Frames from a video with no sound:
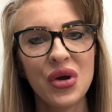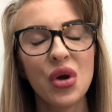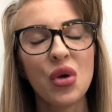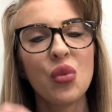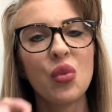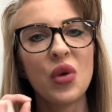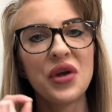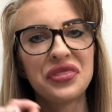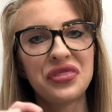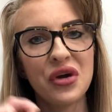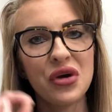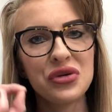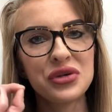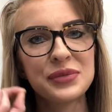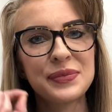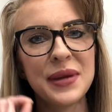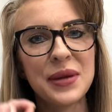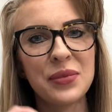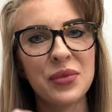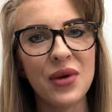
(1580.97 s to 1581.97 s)
what those
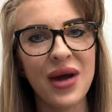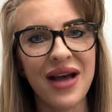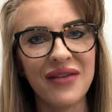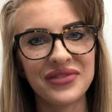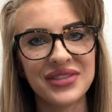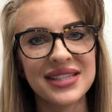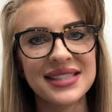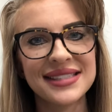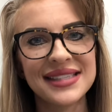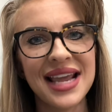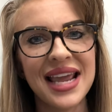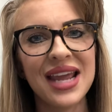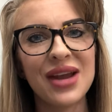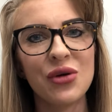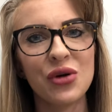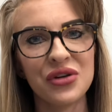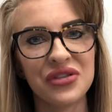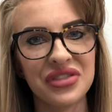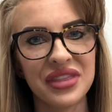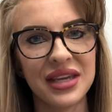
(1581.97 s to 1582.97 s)
people have to say
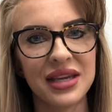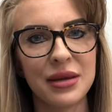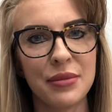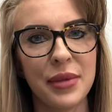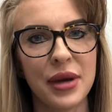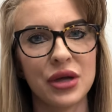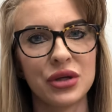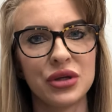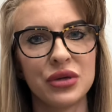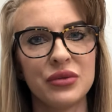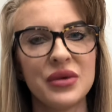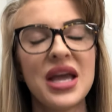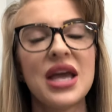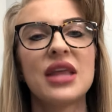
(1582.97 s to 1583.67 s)
or think about you.